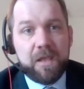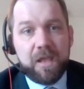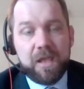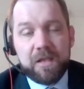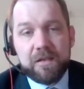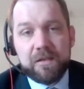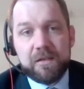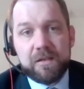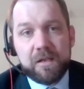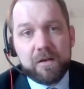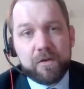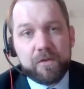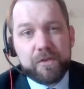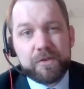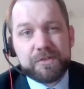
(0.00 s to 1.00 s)
And
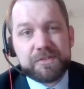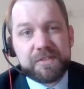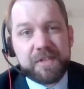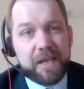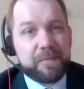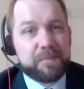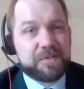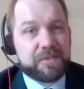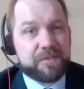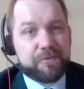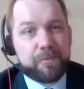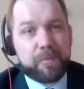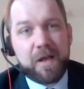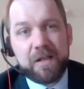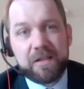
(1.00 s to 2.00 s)
those types of
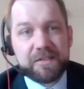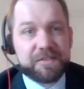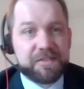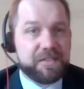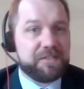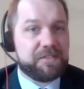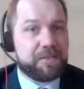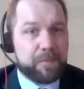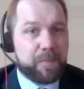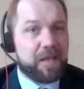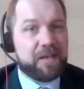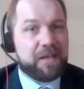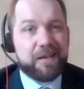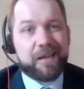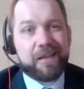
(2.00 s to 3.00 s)
policies,
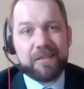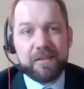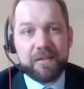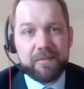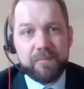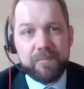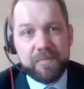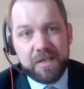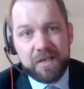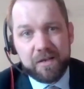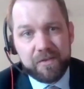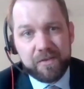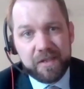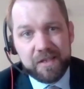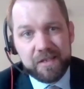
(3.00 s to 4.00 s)
depending on the
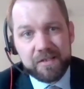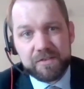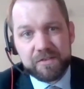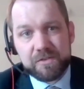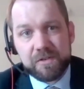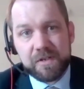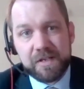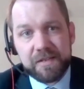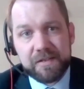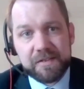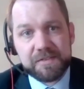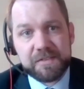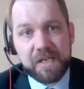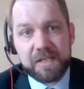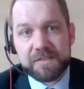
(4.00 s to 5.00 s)
industry and the
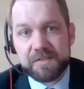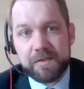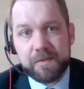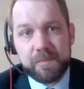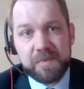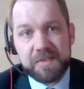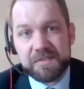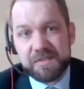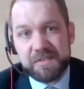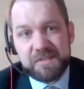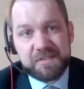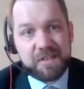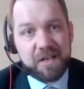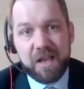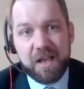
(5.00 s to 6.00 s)
size of the
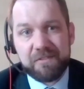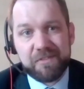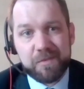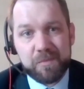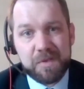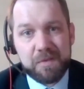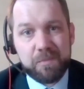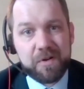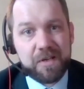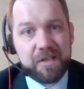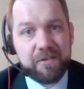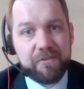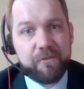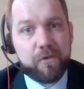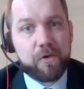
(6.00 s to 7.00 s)
business, can often be pretty
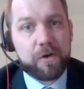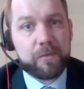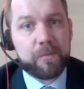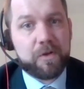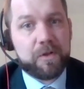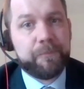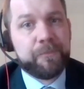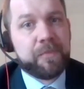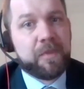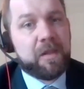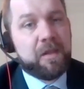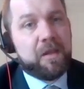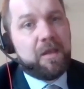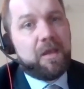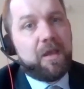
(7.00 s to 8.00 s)
affordable.
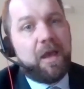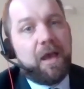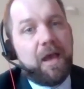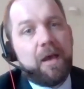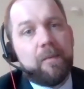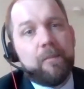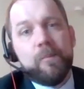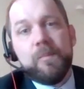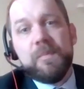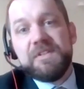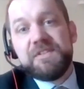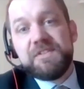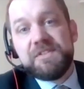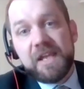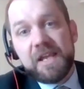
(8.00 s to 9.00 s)

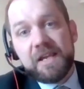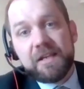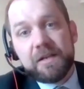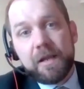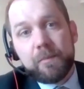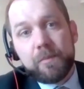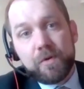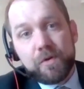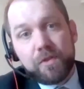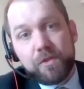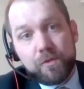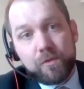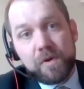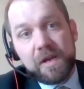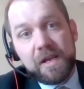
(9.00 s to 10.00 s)
Mistake number
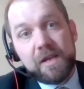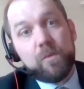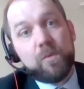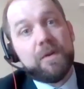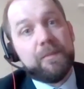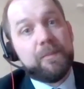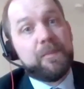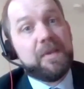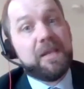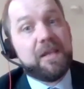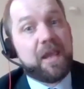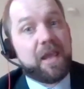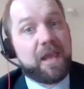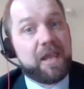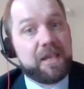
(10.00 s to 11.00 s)
3 would be
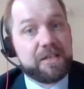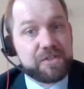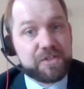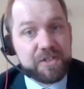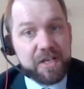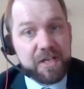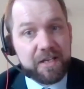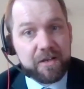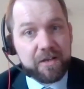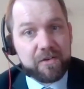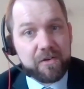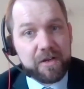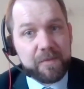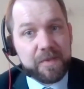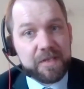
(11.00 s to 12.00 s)
handshake
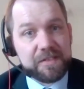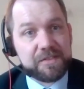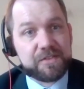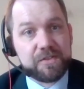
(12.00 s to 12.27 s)
agreements.